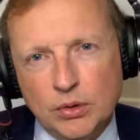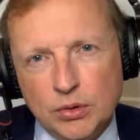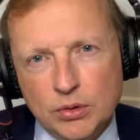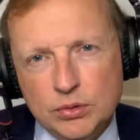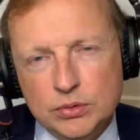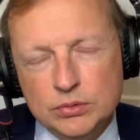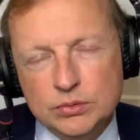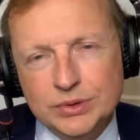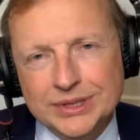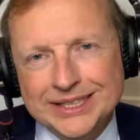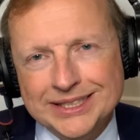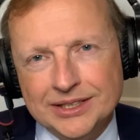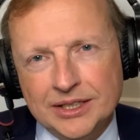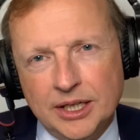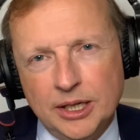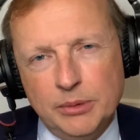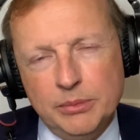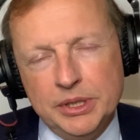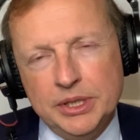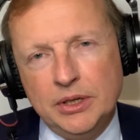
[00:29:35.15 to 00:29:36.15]
own
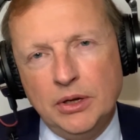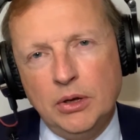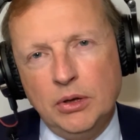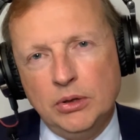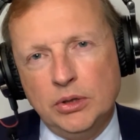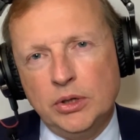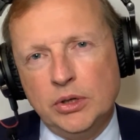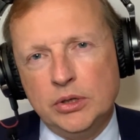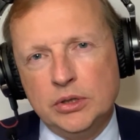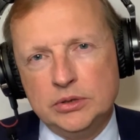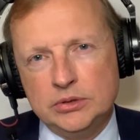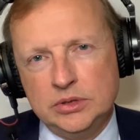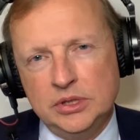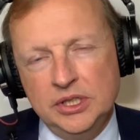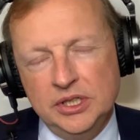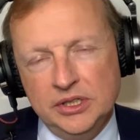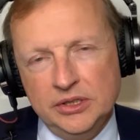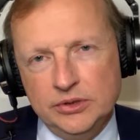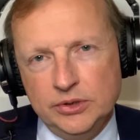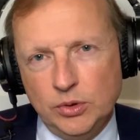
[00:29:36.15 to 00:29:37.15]
retirement along
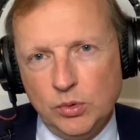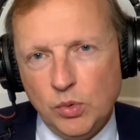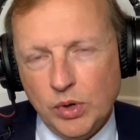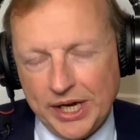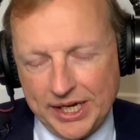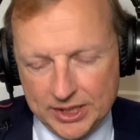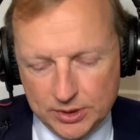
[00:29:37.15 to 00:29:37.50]
the way.